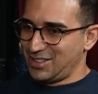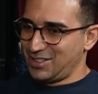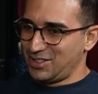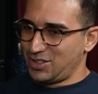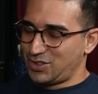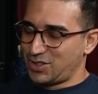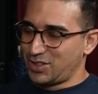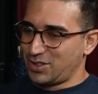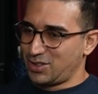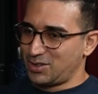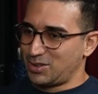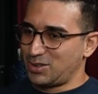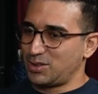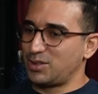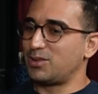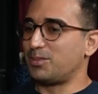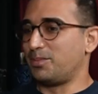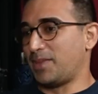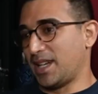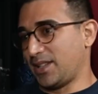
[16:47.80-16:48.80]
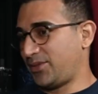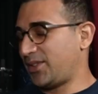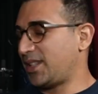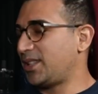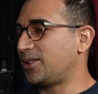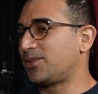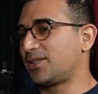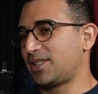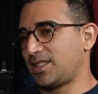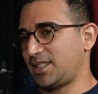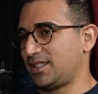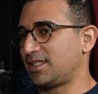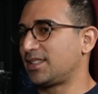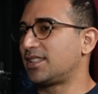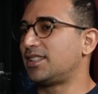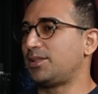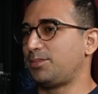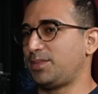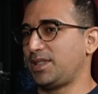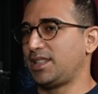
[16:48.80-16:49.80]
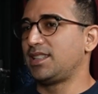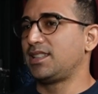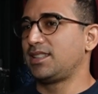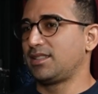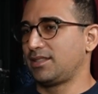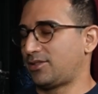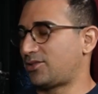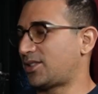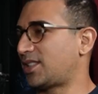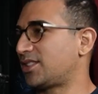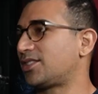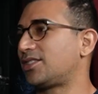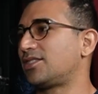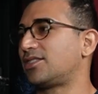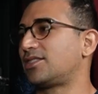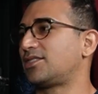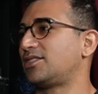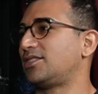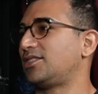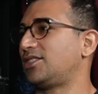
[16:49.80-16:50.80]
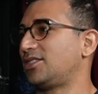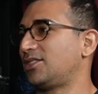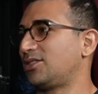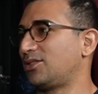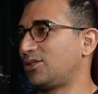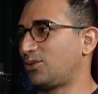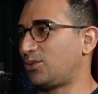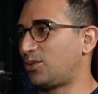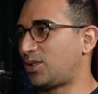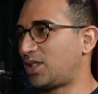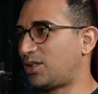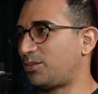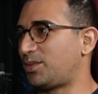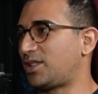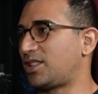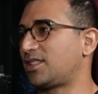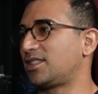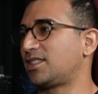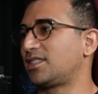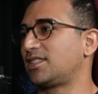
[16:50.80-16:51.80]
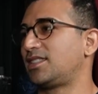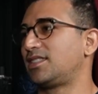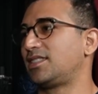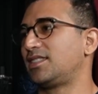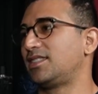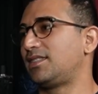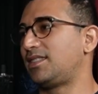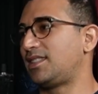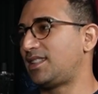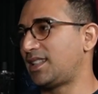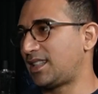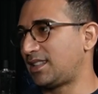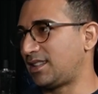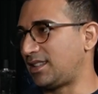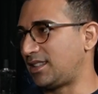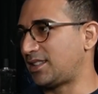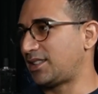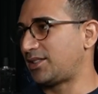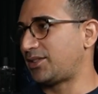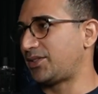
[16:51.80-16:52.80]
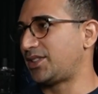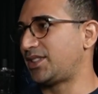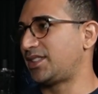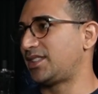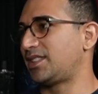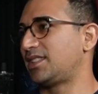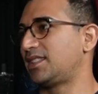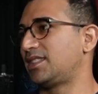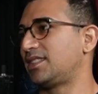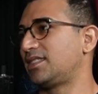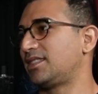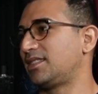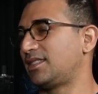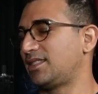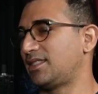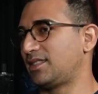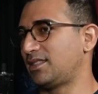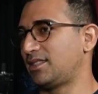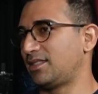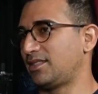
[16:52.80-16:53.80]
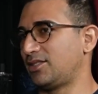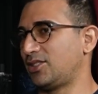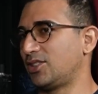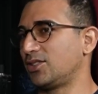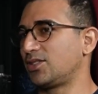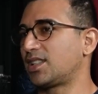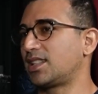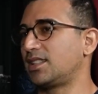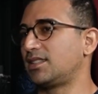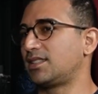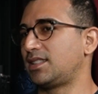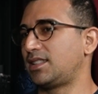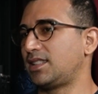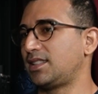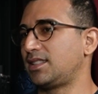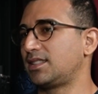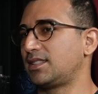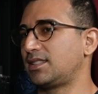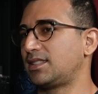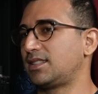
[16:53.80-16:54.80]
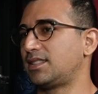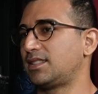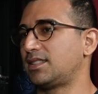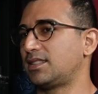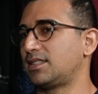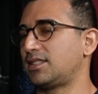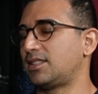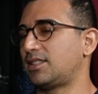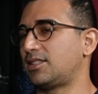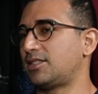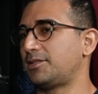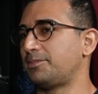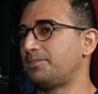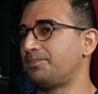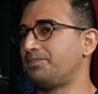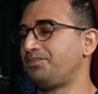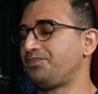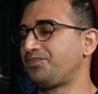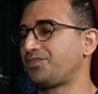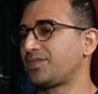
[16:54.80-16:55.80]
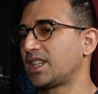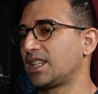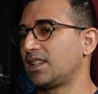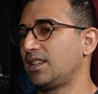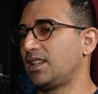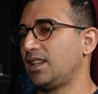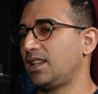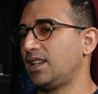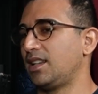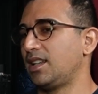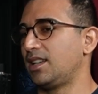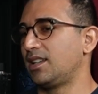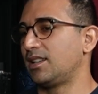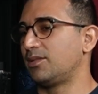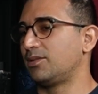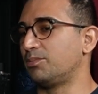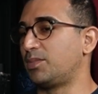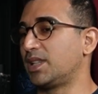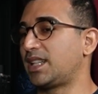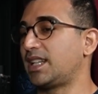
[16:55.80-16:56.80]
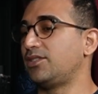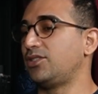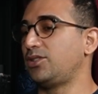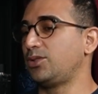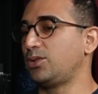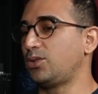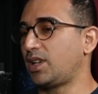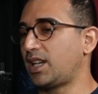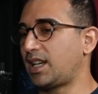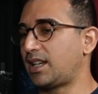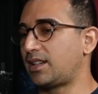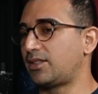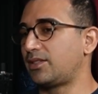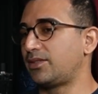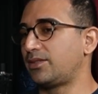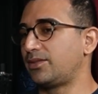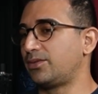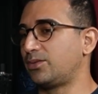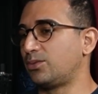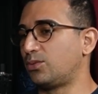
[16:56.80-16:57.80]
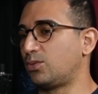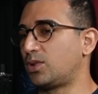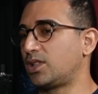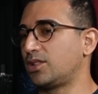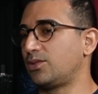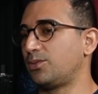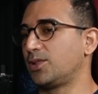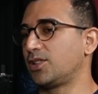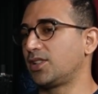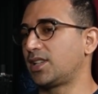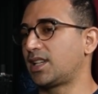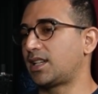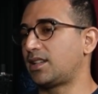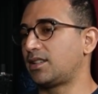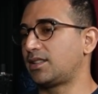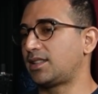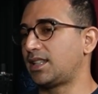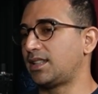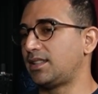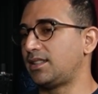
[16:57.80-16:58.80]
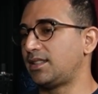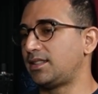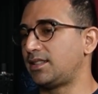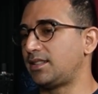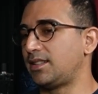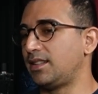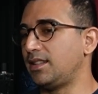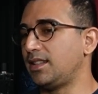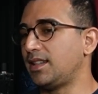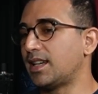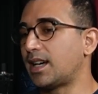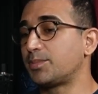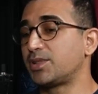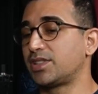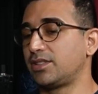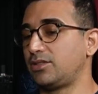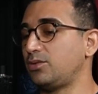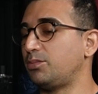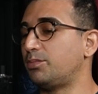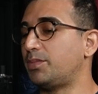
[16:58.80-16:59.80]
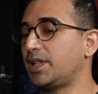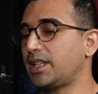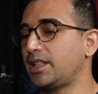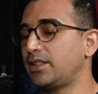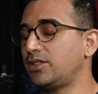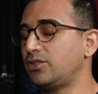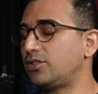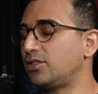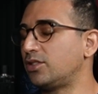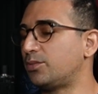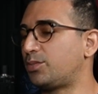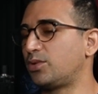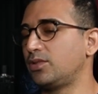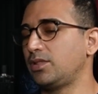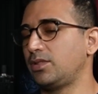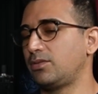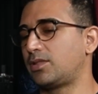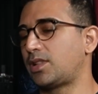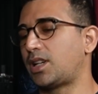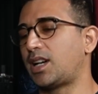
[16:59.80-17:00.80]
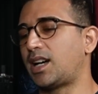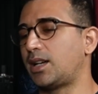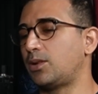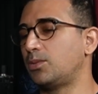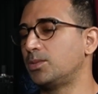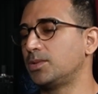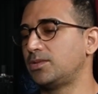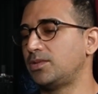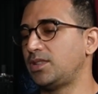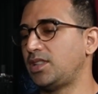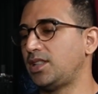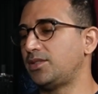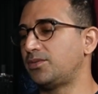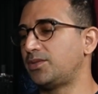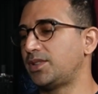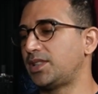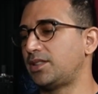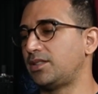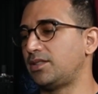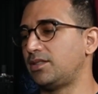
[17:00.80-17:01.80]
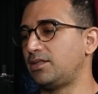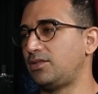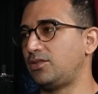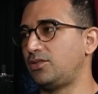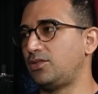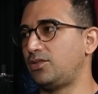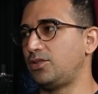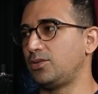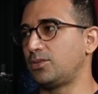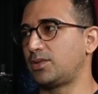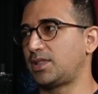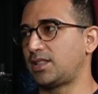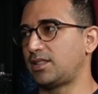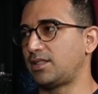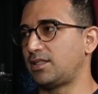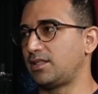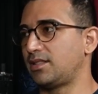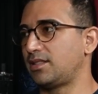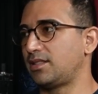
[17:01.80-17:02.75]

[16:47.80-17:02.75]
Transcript: I know you said running. My favorite is going to be thrusters, wall balls, deadlifts, those kinds of things. But I do have one workout that is the absolute bane to the point where I won't even do it.